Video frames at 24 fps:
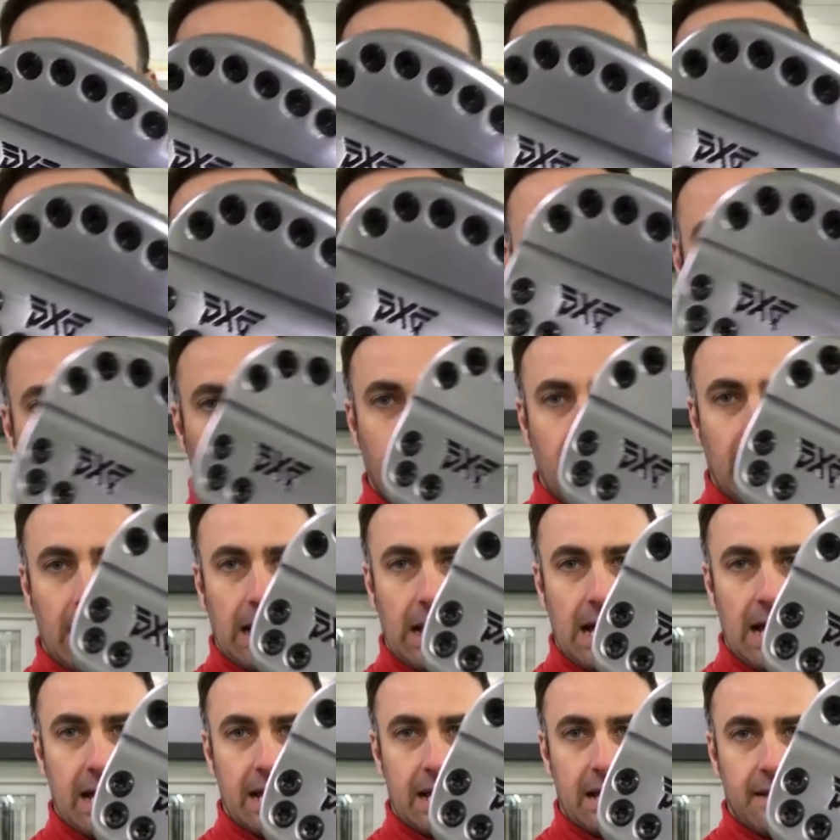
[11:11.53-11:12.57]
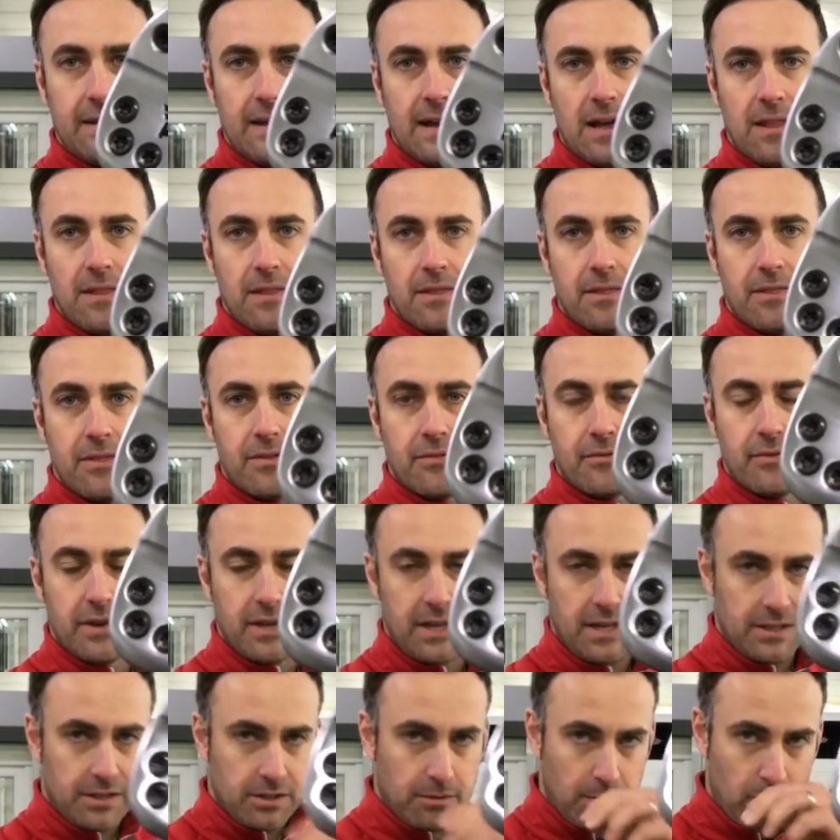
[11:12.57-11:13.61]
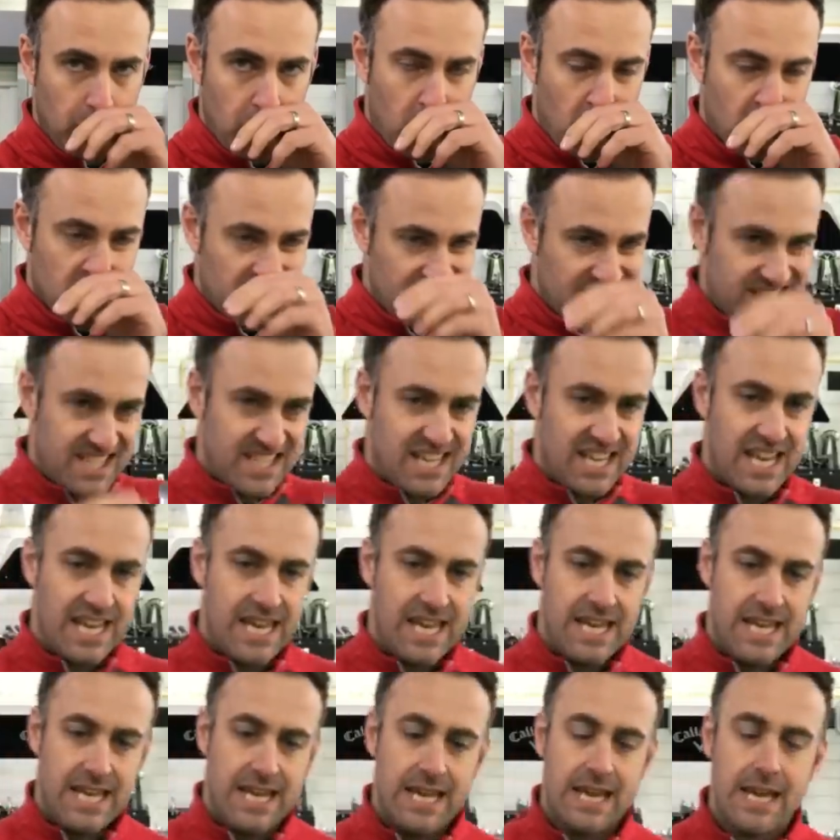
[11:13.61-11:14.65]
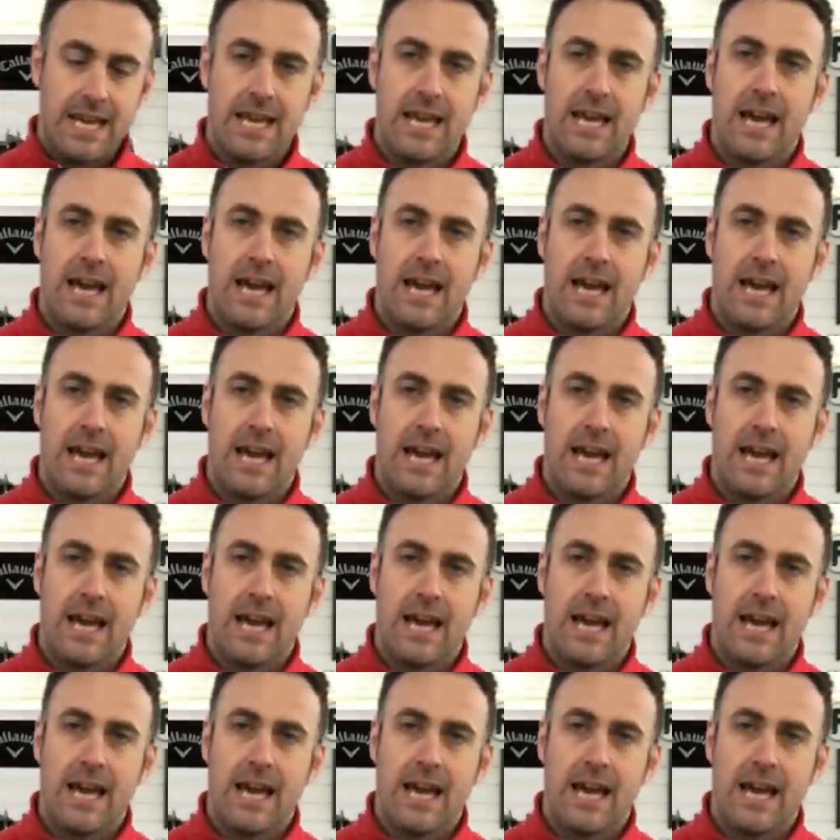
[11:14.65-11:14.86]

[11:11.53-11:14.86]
I'm really liking that, the three eleven T